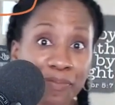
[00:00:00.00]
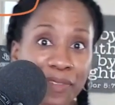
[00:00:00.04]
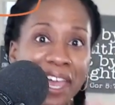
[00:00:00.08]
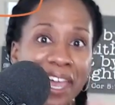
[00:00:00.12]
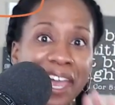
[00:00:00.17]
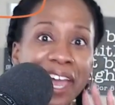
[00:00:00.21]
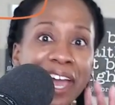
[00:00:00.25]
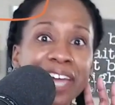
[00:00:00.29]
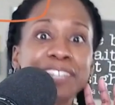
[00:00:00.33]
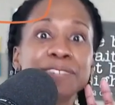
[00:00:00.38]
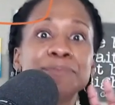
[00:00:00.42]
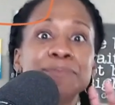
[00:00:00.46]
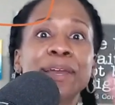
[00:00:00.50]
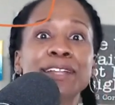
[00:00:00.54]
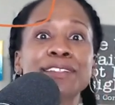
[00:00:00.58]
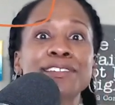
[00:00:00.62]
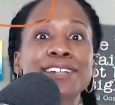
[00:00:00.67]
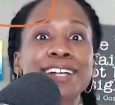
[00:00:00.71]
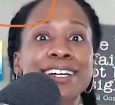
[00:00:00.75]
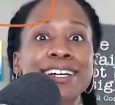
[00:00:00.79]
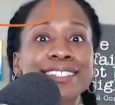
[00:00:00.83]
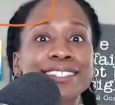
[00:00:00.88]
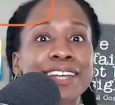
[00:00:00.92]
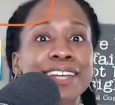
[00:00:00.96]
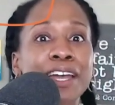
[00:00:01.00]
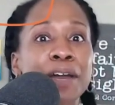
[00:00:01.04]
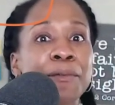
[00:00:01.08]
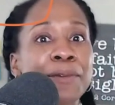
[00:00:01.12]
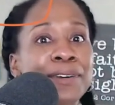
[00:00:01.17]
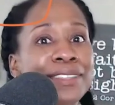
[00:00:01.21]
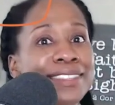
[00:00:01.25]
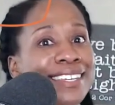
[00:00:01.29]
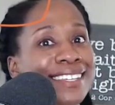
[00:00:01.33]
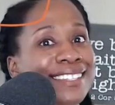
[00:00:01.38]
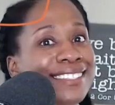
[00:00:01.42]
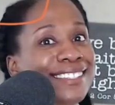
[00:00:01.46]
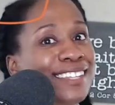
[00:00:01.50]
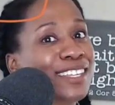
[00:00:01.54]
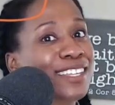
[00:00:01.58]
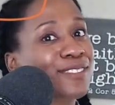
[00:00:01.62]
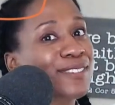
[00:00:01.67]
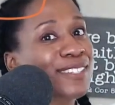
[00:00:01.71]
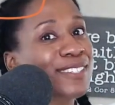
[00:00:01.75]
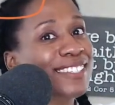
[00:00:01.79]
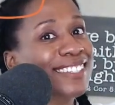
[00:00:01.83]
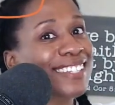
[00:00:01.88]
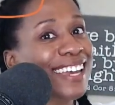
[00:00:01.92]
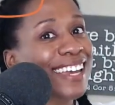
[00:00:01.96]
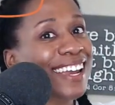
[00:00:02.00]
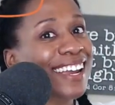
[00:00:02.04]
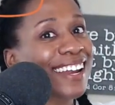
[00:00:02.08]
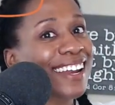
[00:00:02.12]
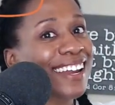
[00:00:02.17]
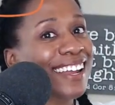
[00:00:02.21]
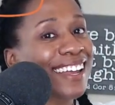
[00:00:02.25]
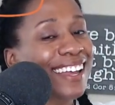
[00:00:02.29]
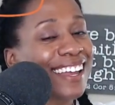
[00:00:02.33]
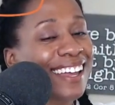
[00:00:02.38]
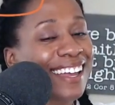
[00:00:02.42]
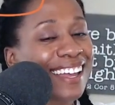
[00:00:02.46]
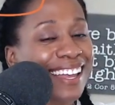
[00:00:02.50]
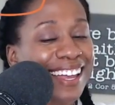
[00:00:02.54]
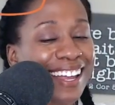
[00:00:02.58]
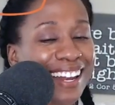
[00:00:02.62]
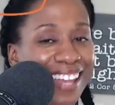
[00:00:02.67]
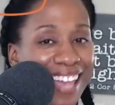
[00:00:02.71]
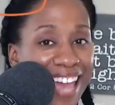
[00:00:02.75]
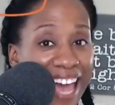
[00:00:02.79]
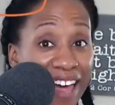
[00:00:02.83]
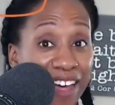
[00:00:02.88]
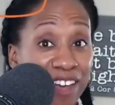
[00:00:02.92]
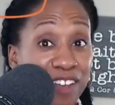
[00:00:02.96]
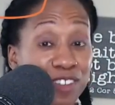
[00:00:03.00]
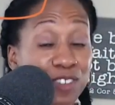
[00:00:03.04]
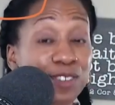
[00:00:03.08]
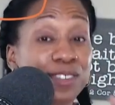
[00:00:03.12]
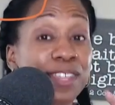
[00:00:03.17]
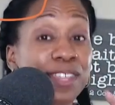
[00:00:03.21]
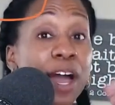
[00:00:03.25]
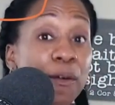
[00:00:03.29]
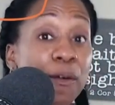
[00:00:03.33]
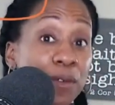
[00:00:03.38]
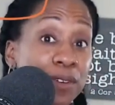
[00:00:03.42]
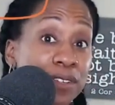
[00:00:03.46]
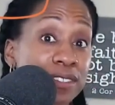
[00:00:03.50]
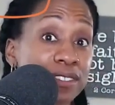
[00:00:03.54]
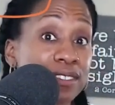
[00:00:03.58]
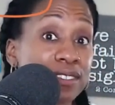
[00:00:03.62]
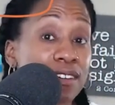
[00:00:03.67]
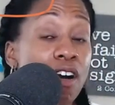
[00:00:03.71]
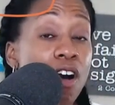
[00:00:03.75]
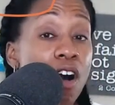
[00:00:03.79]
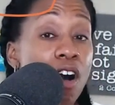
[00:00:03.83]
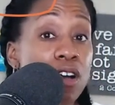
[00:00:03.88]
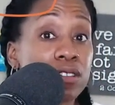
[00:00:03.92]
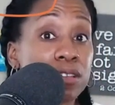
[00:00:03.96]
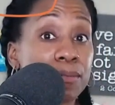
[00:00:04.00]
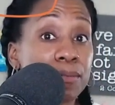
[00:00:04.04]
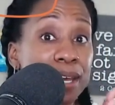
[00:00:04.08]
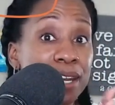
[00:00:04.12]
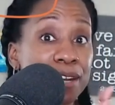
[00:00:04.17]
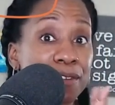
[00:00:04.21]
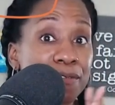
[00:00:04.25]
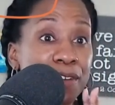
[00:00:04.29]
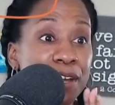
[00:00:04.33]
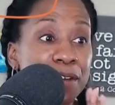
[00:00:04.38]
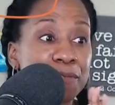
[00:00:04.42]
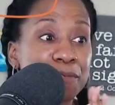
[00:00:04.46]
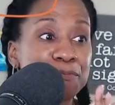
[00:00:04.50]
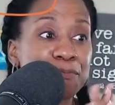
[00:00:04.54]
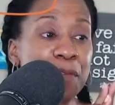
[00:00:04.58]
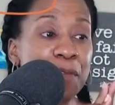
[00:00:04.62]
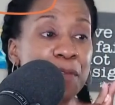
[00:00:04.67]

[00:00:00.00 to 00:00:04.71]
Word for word: And Baylor got to come with us because we stayed in Cali. So that was all a benefit.